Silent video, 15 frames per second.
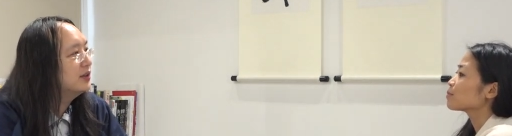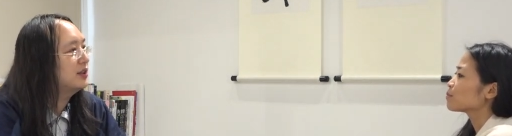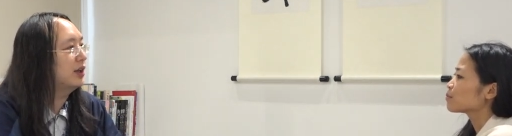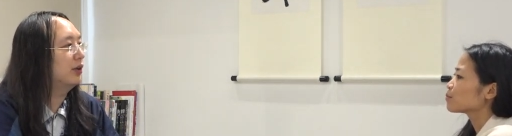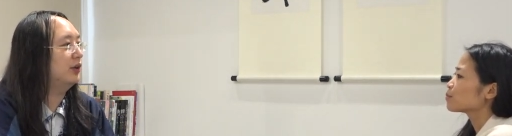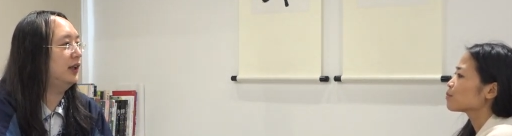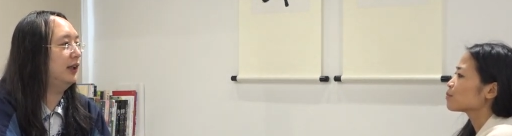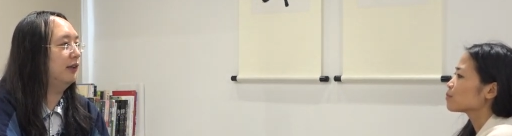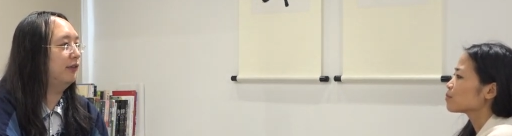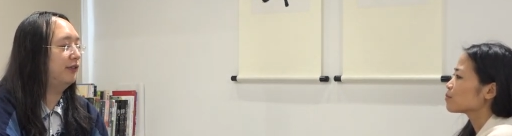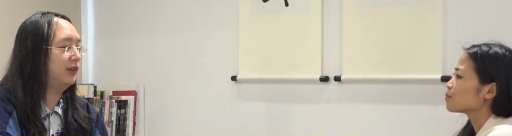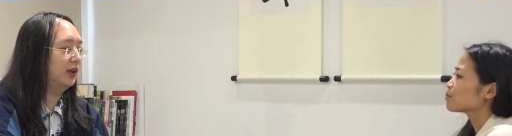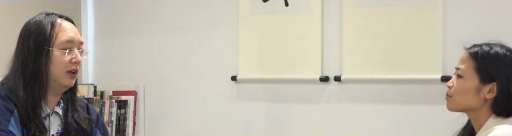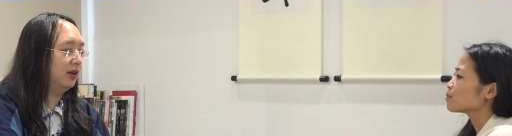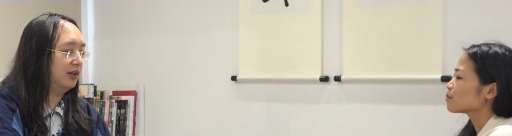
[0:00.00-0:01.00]
Speaker 1: So if
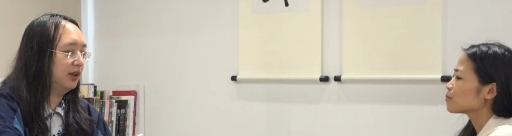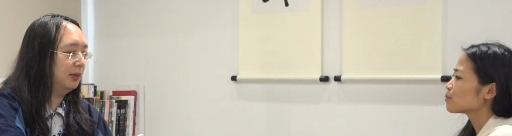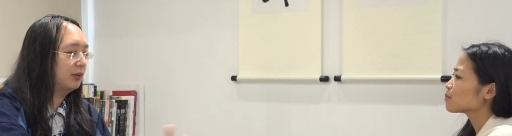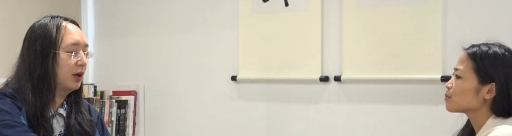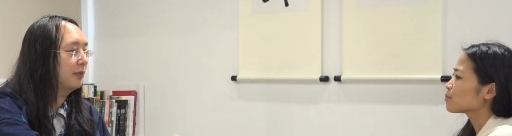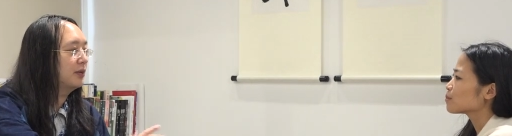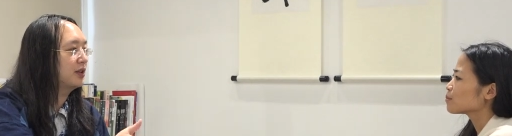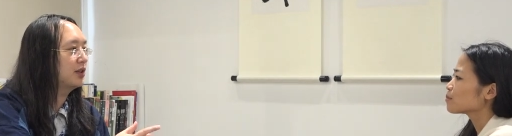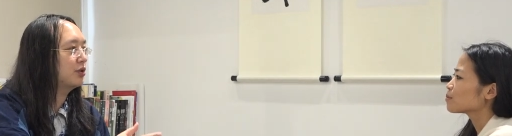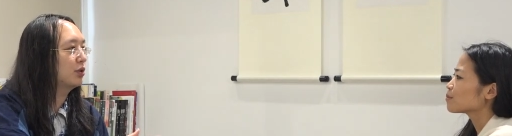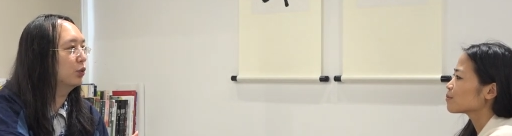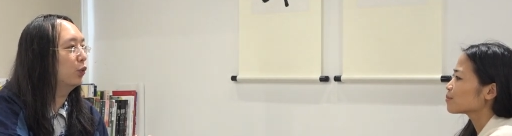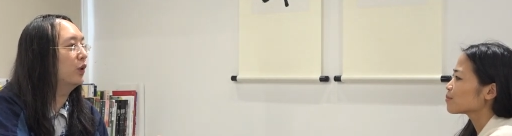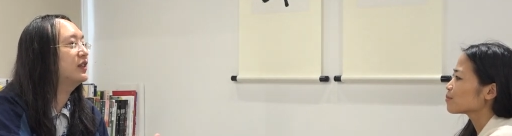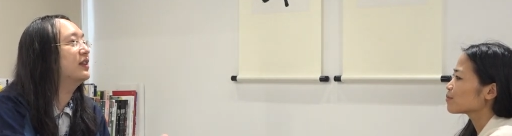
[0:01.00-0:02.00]
the team
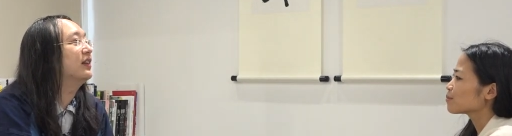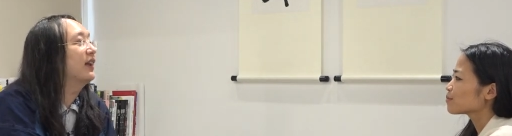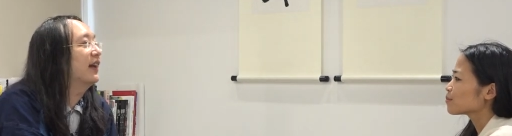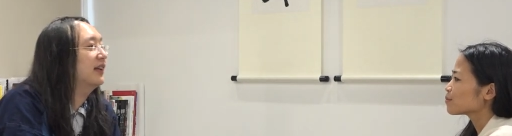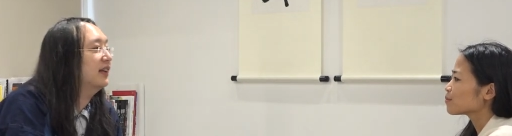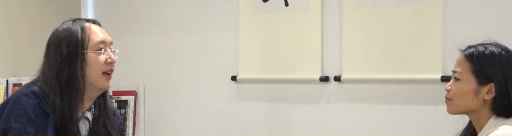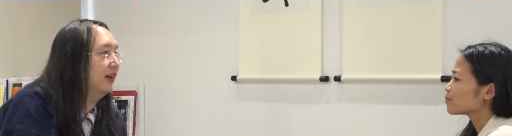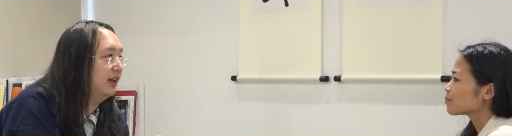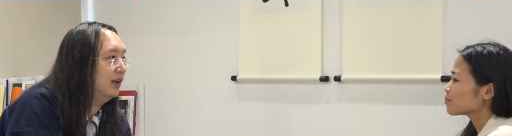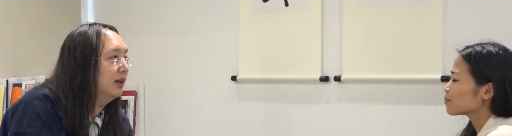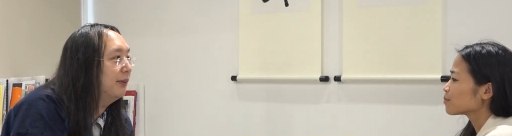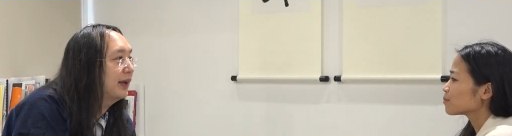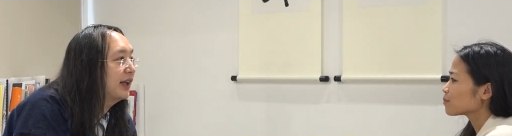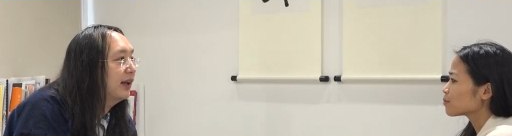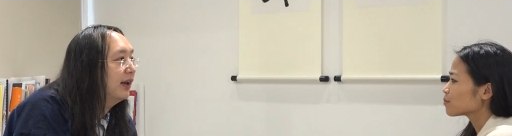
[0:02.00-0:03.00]
composition wasn't like that in the
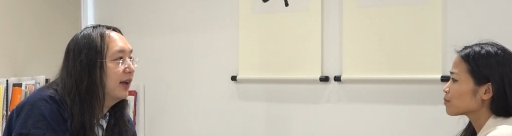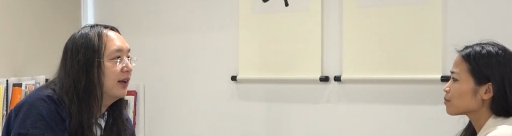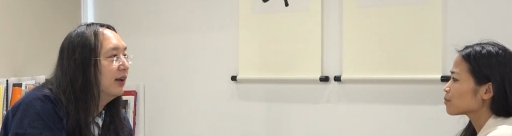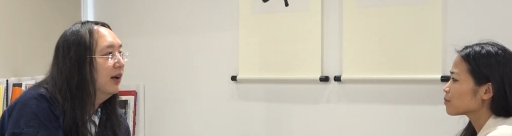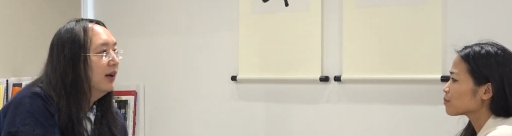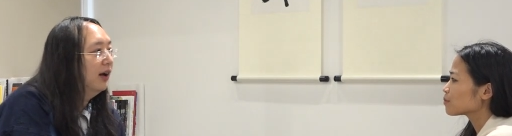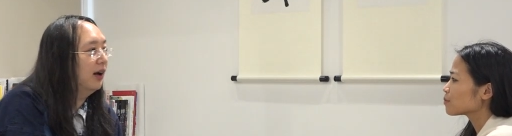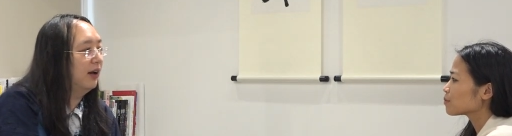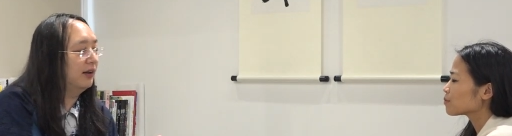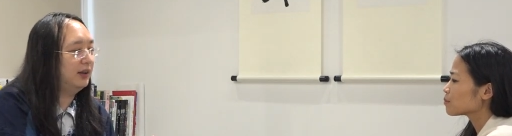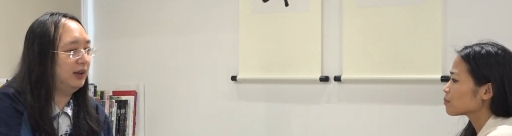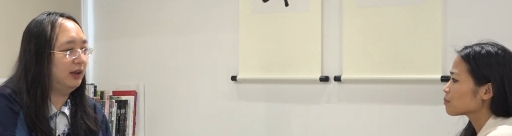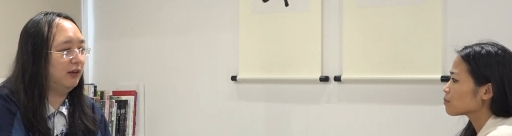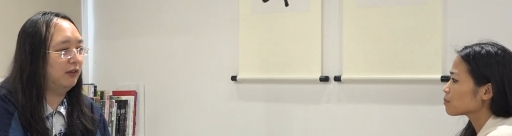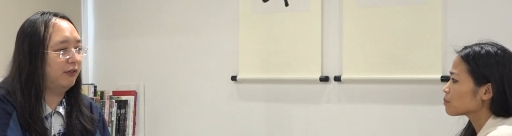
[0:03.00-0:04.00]
beginning, uh,
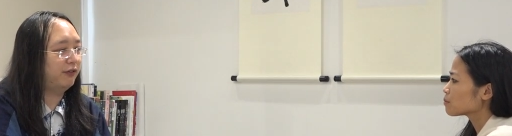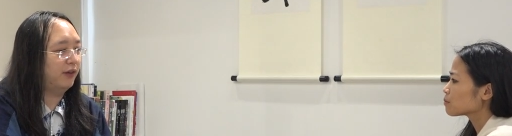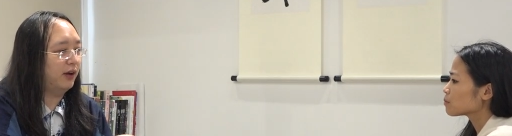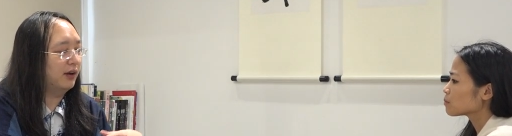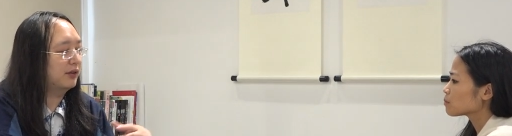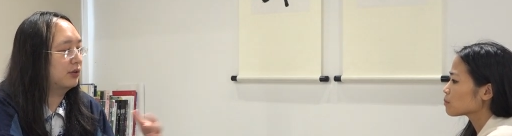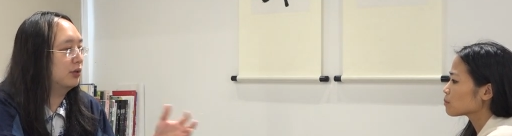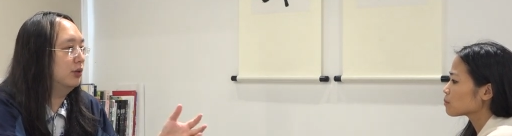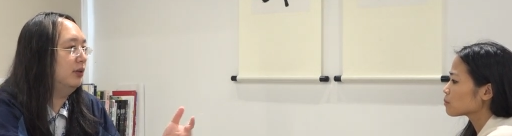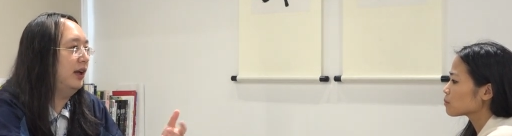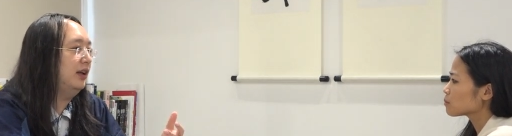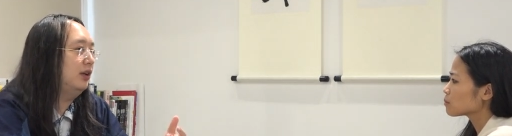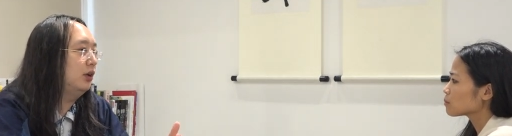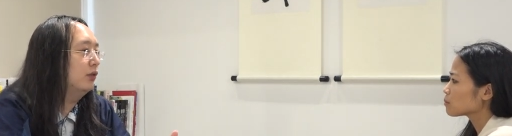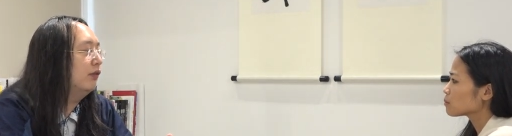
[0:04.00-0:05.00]
if uh, through
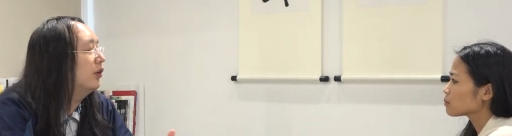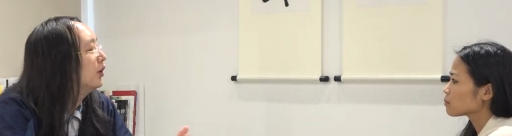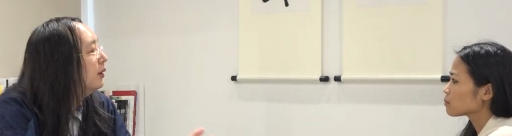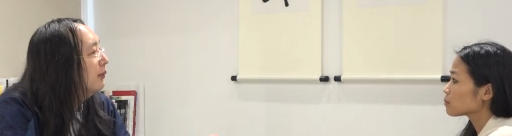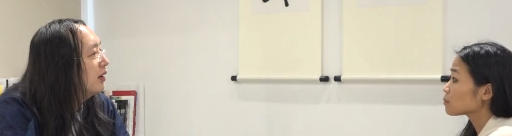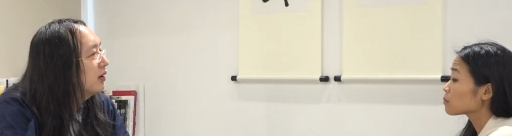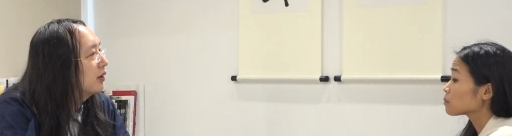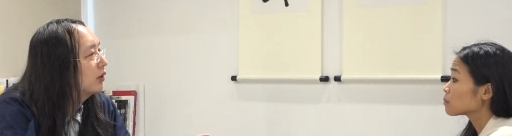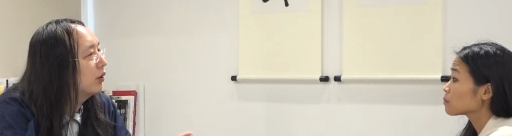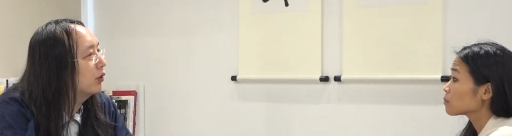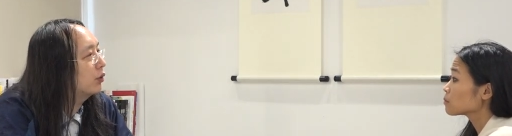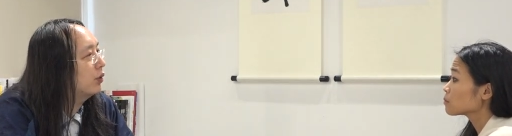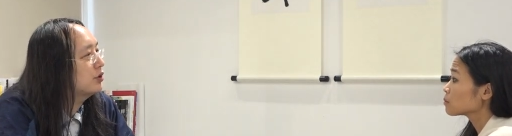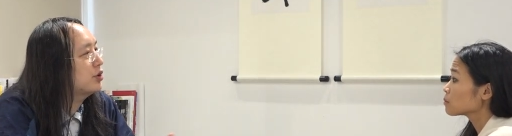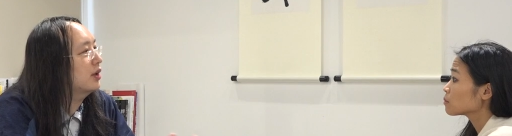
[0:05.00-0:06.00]
a new voting method
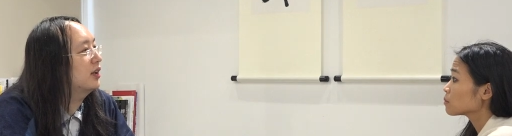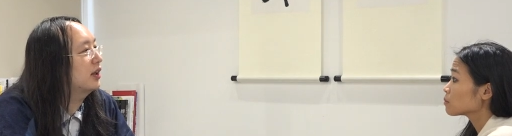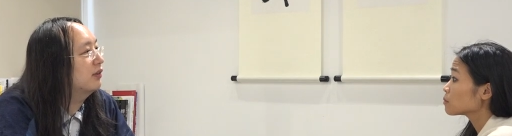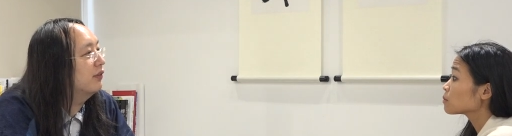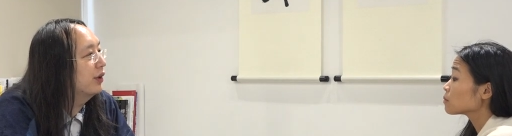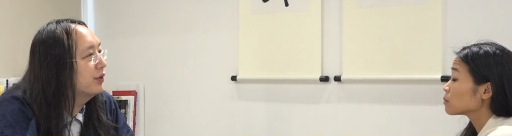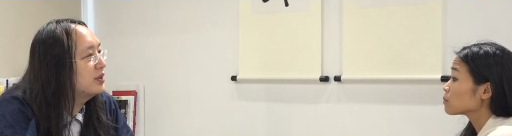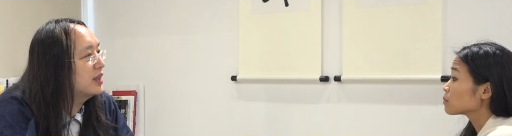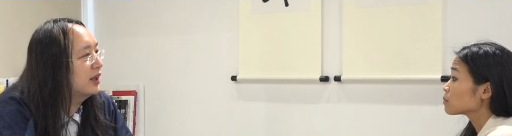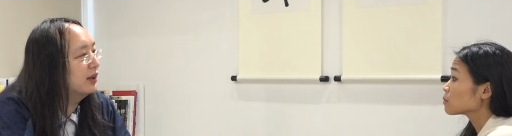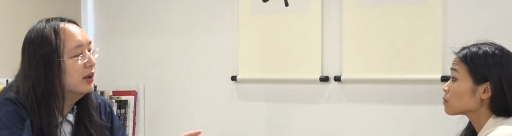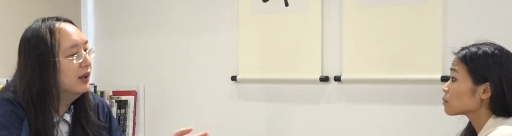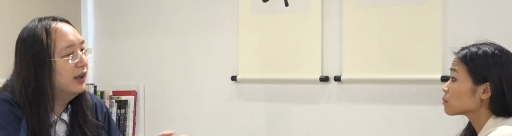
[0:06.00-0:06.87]
called quadratic voting,